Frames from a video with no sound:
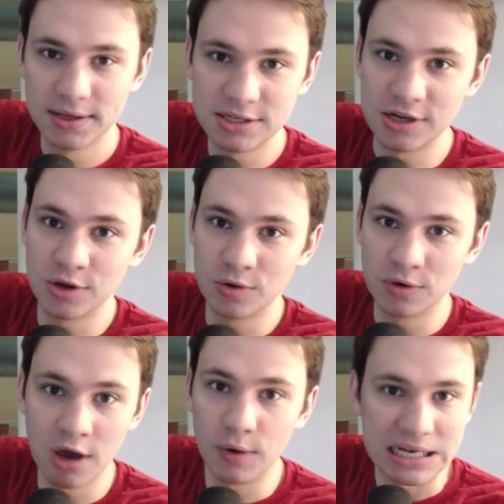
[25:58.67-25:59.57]
to
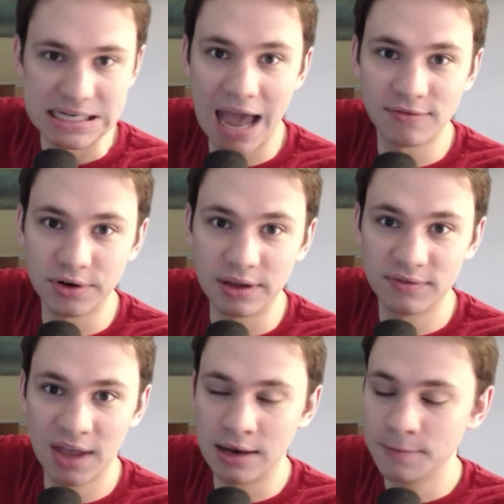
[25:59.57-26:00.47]
go into every event,